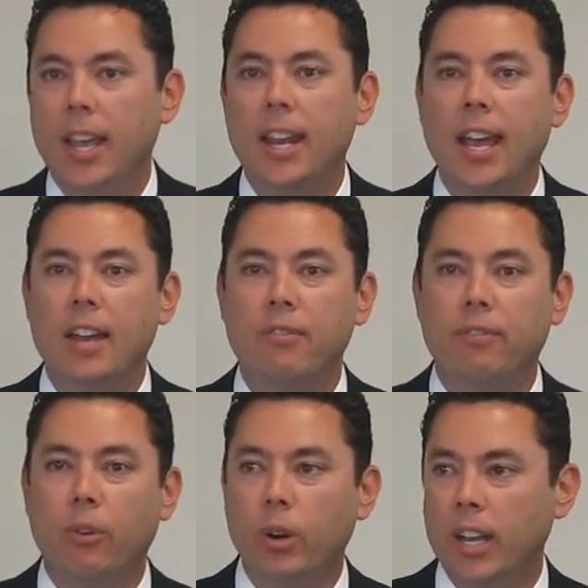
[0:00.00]
It
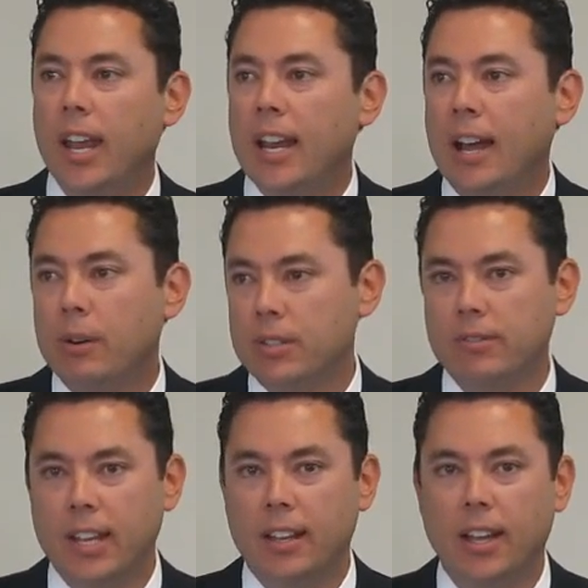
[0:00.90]
had 48 hours
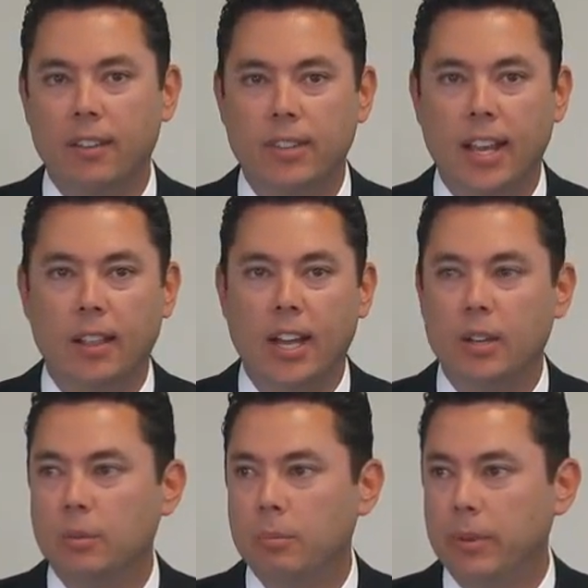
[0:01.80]
of, of
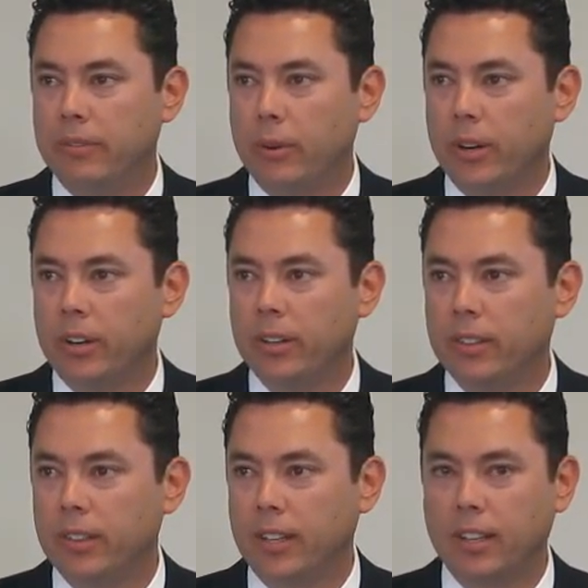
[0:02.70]
daylight before the,